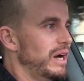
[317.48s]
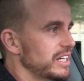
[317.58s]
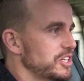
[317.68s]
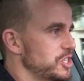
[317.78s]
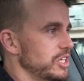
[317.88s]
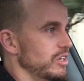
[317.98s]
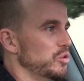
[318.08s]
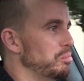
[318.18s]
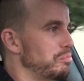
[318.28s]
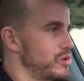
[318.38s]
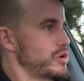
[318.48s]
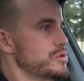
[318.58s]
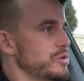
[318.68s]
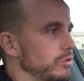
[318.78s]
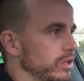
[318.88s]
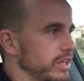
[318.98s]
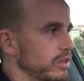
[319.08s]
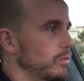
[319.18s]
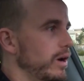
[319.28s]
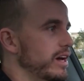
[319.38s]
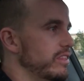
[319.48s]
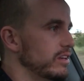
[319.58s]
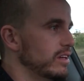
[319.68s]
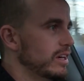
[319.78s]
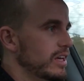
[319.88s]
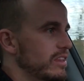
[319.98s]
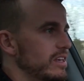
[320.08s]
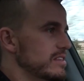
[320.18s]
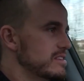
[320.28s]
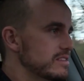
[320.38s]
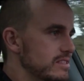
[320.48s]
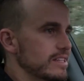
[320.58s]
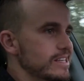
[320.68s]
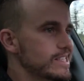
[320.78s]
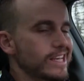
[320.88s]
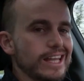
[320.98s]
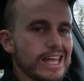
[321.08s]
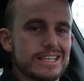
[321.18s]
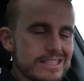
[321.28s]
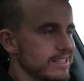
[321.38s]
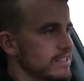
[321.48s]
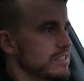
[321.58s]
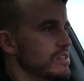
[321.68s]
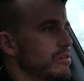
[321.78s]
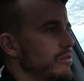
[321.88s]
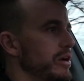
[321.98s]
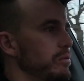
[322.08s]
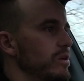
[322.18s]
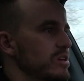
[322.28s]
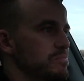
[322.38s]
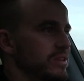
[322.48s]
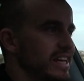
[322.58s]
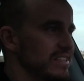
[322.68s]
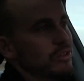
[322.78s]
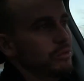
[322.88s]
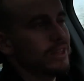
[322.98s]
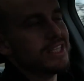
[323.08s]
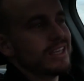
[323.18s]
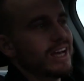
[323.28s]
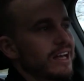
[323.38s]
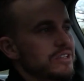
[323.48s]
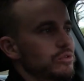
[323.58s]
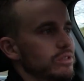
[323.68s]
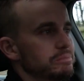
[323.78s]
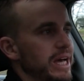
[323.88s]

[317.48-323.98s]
punishing or brutal in the way that the existing CLS 63 was. But that's not what this car's all